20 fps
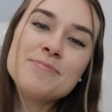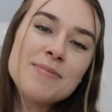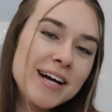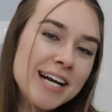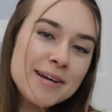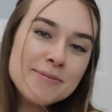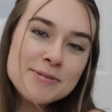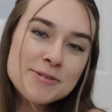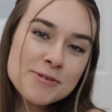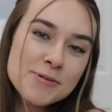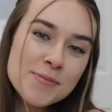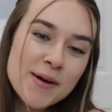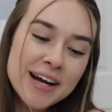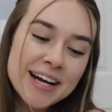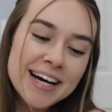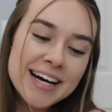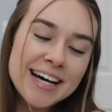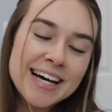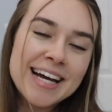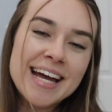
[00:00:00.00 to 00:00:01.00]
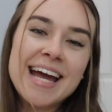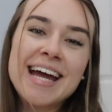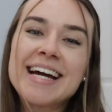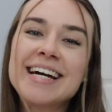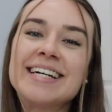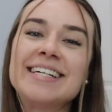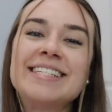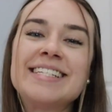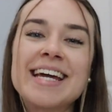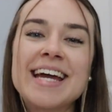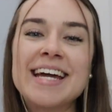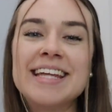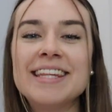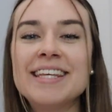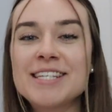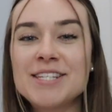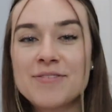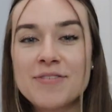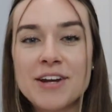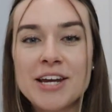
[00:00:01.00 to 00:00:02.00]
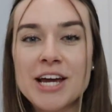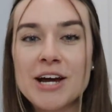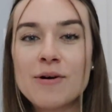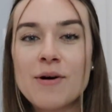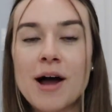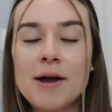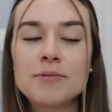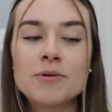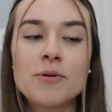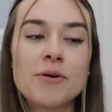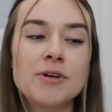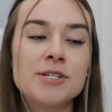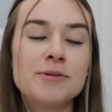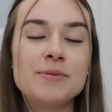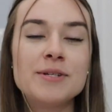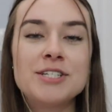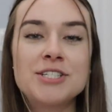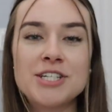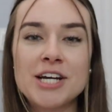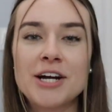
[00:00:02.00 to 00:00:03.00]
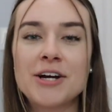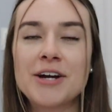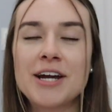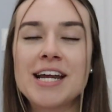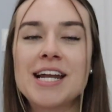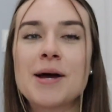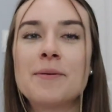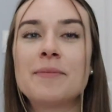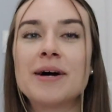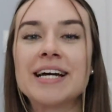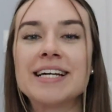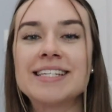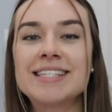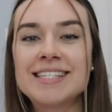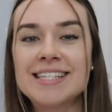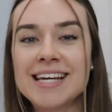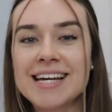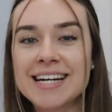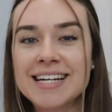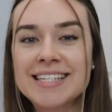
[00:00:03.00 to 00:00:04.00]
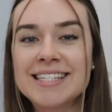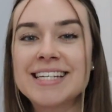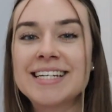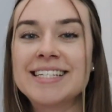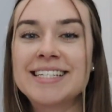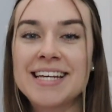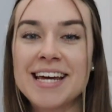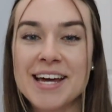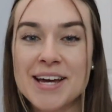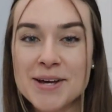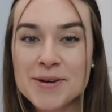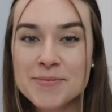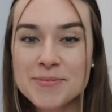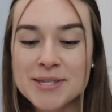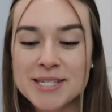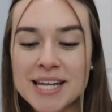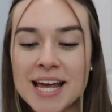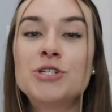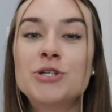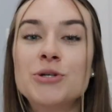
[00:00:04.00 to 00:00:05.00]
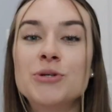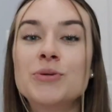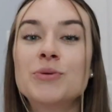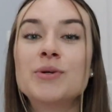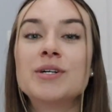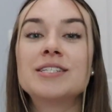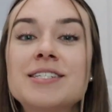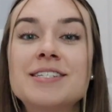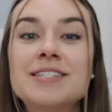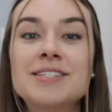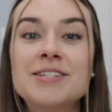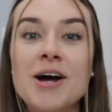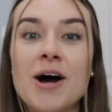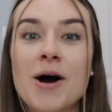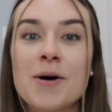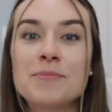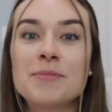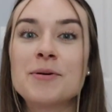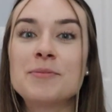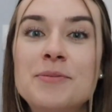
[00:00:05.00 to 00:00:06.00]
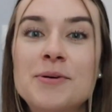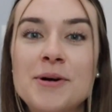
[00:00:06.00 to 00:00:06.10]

My name is Rebecca, and in this video I'm going to be sharing my 6 tips to stop